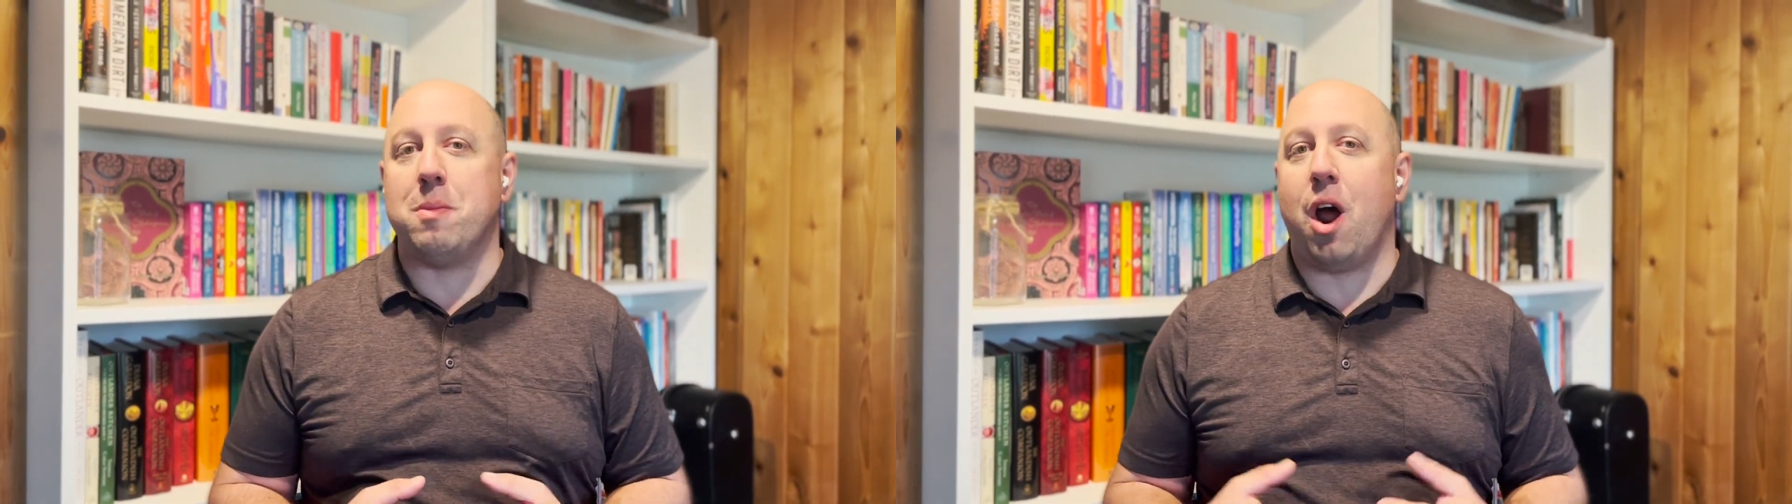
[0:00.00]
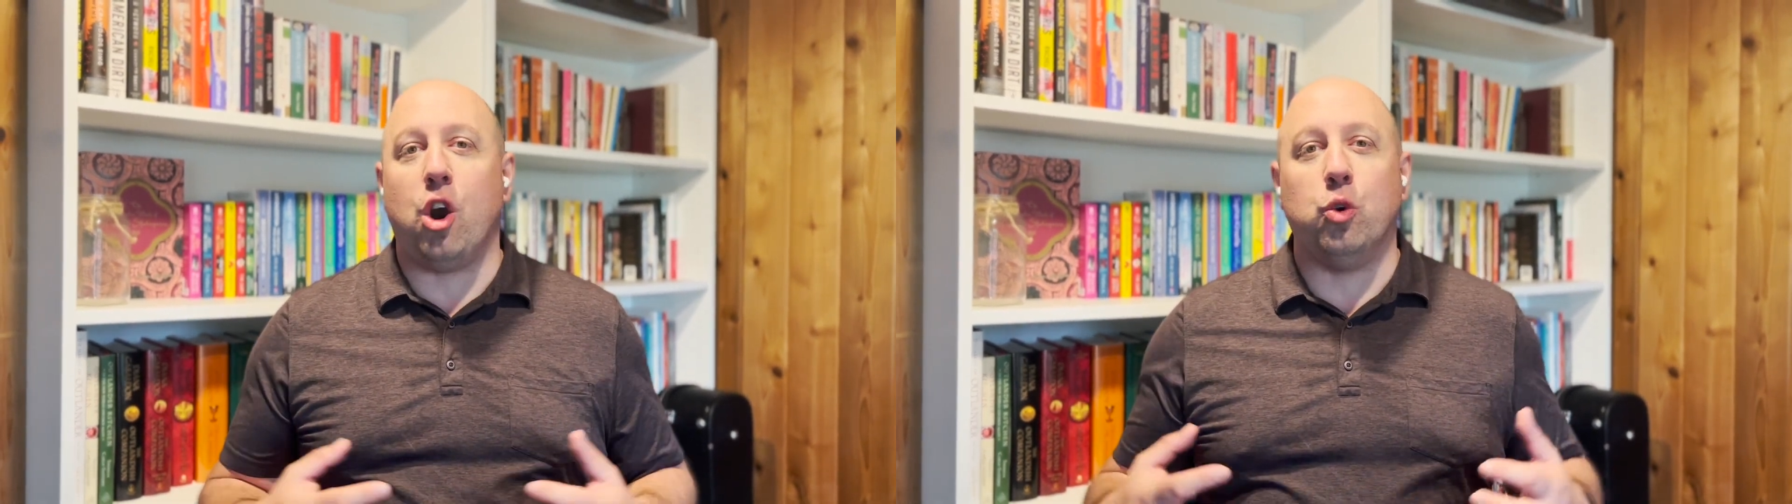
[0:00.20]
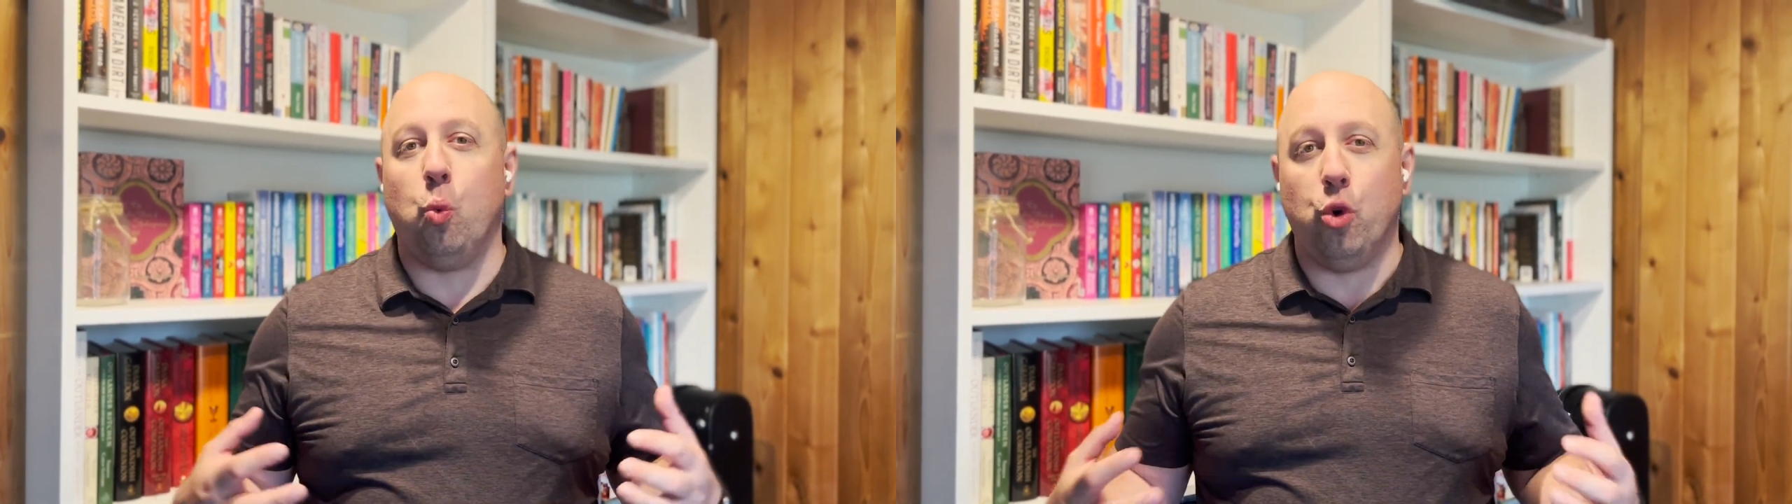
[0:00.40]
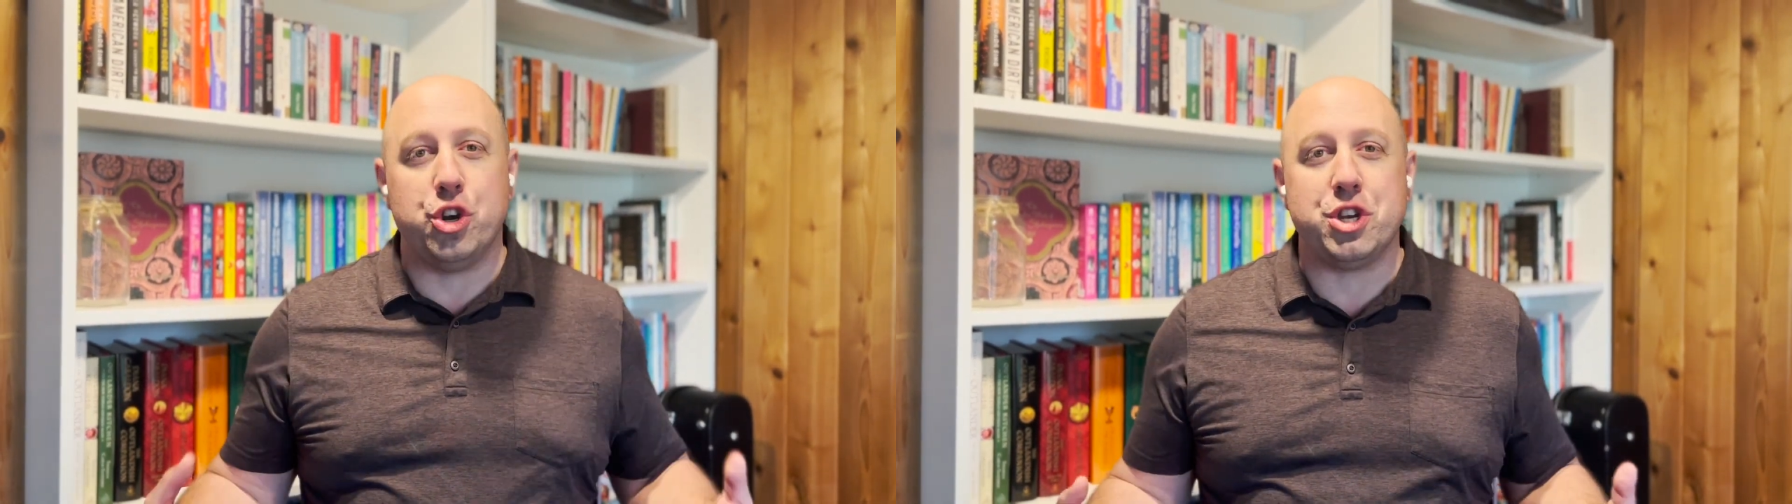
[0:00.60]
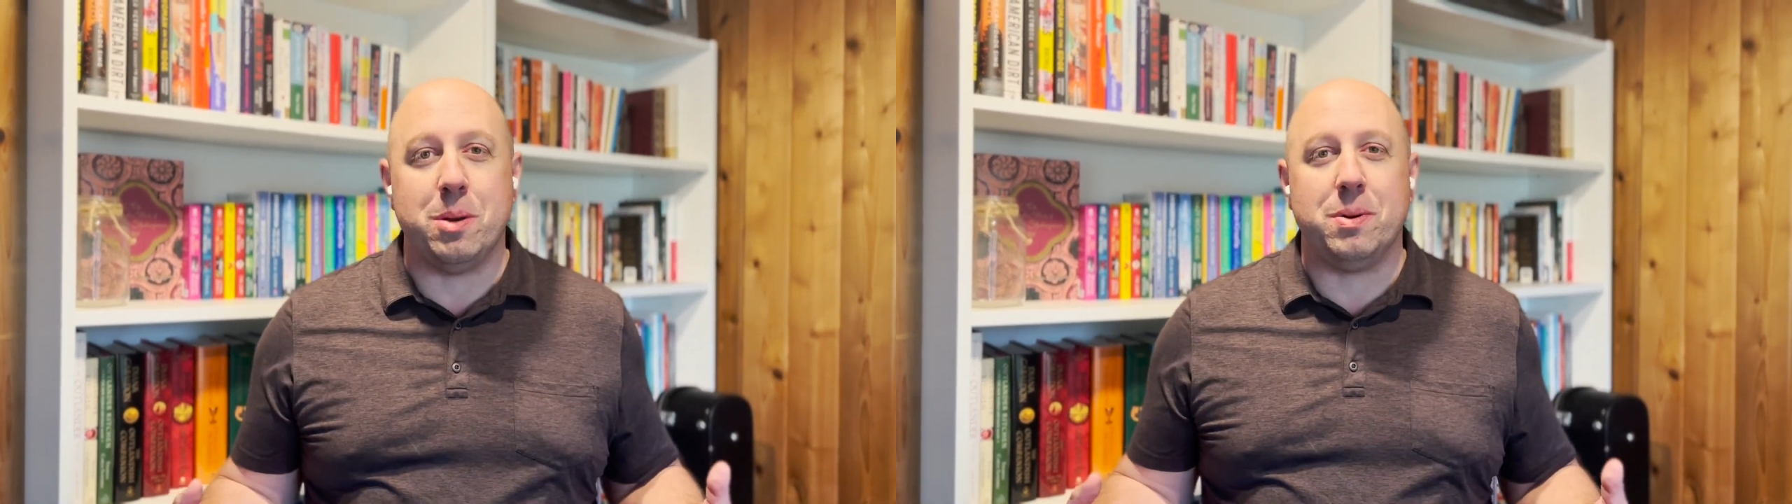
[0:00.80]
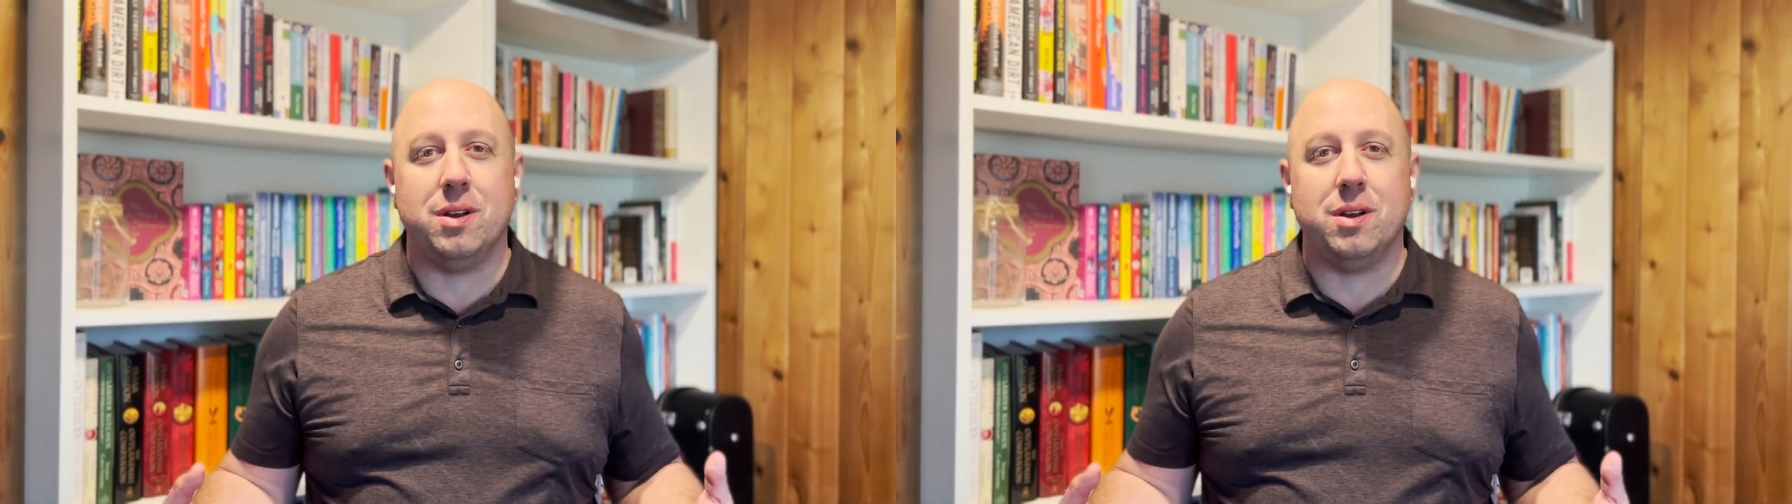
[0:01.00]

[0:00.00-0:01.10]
our worship.